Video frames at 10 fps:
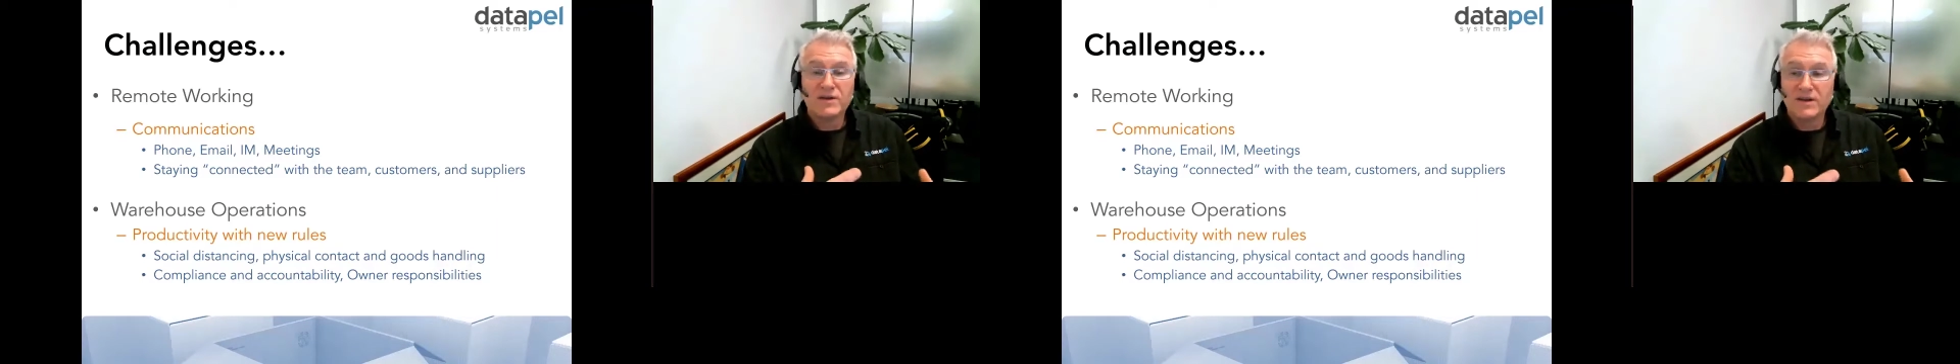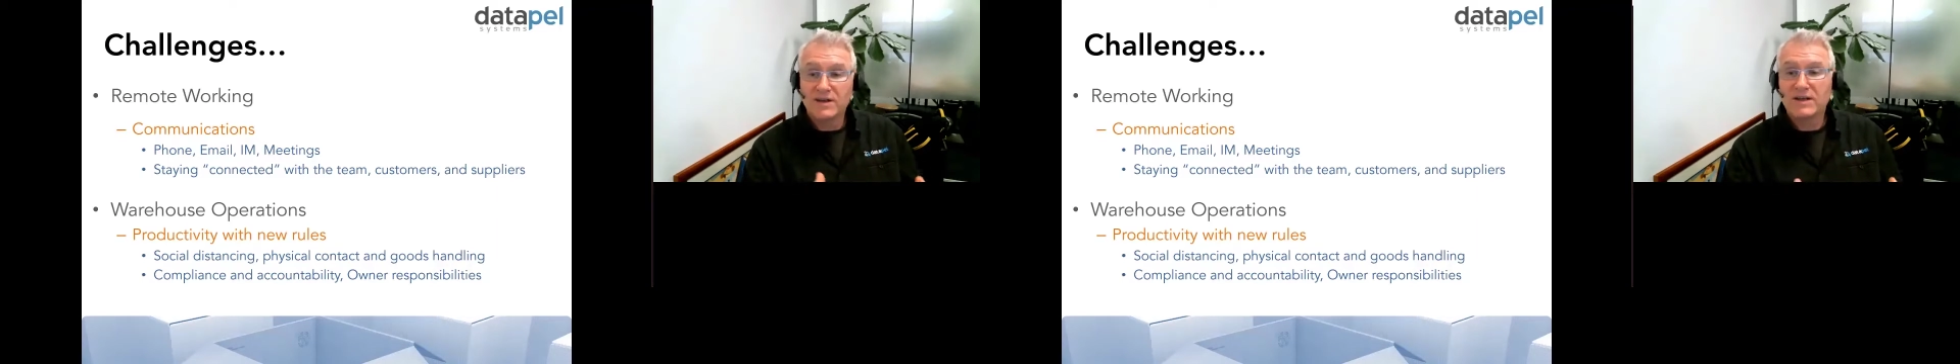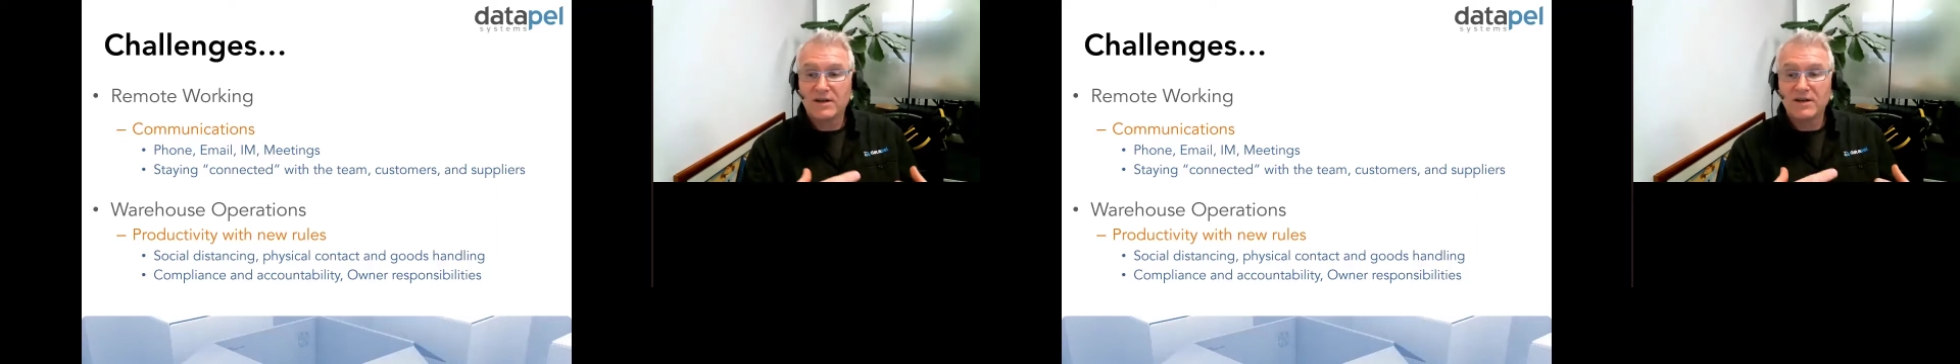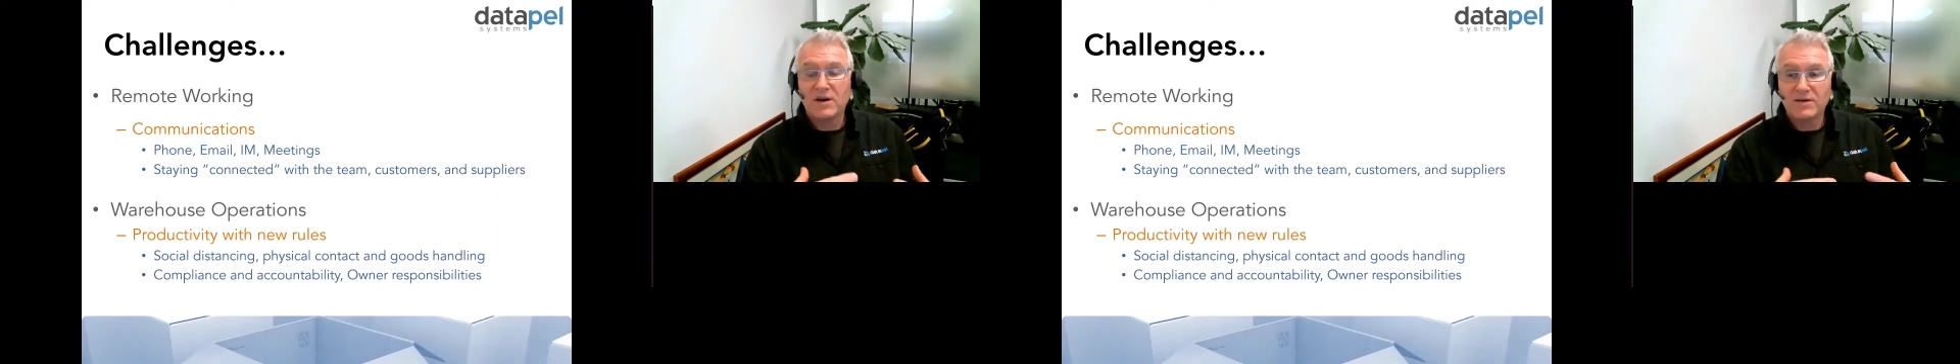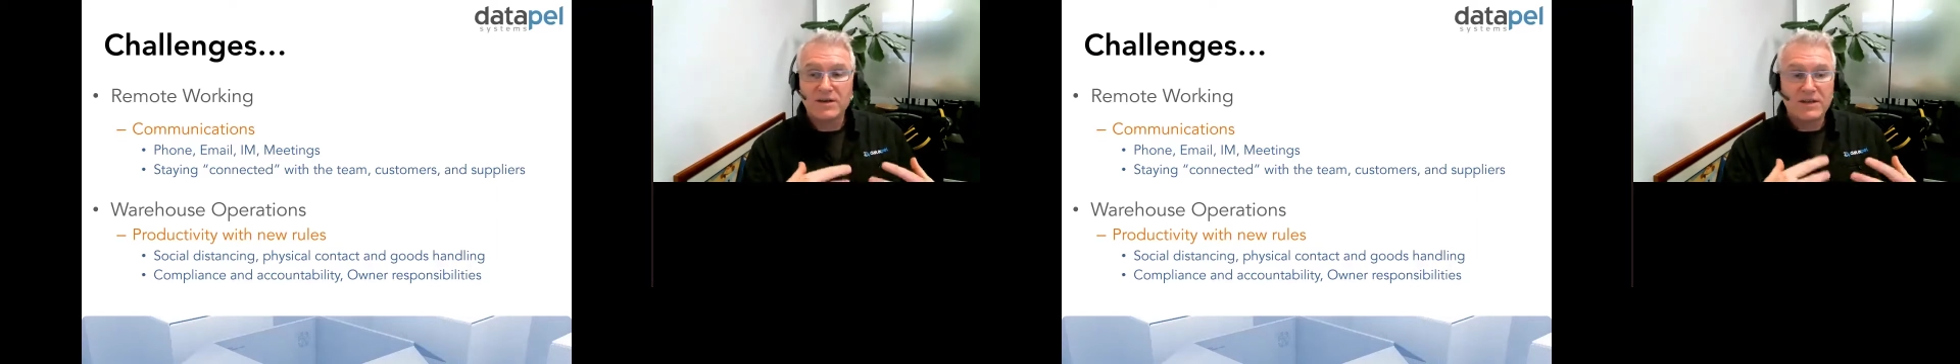
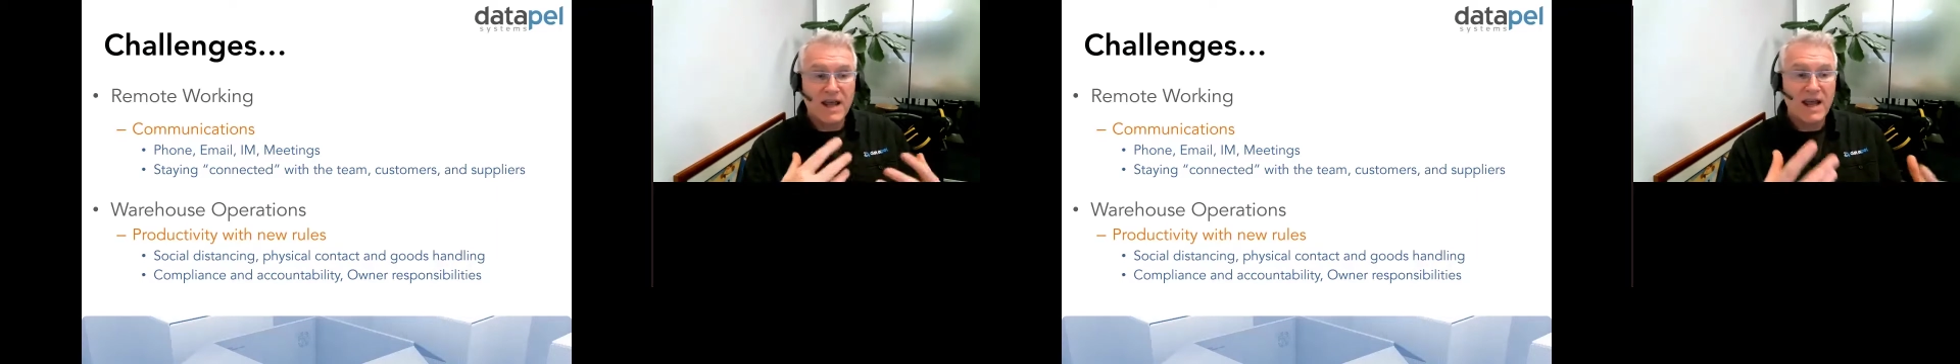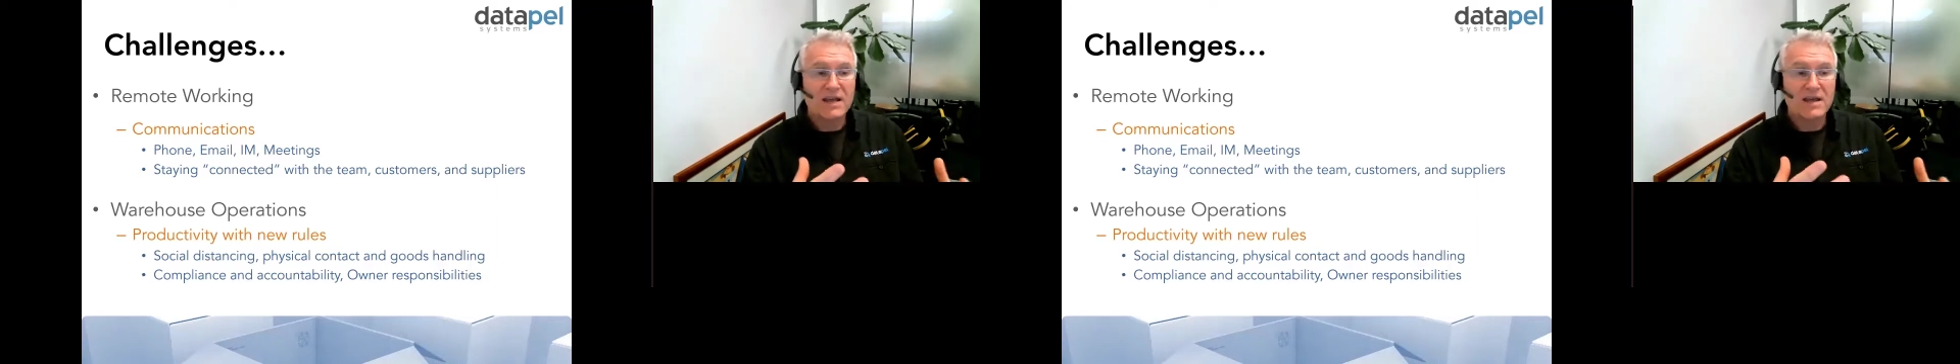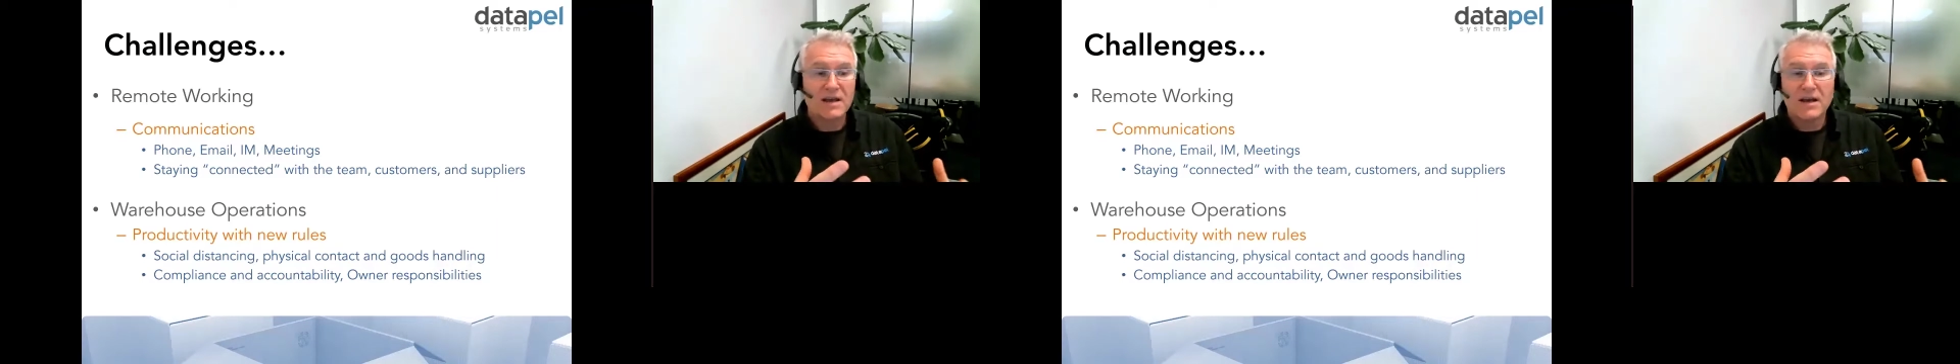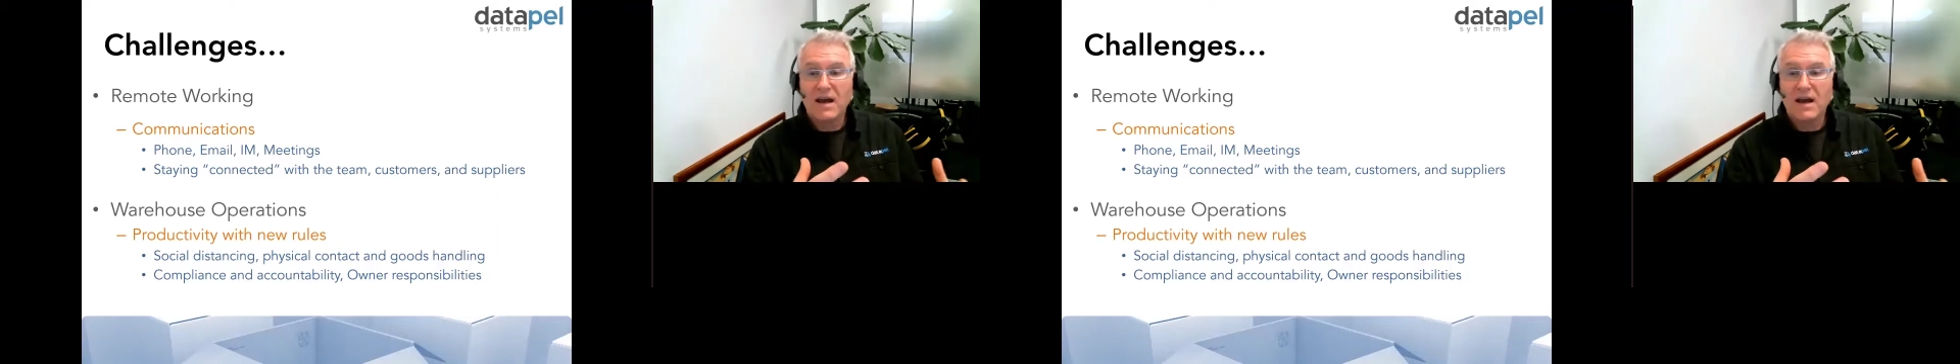to take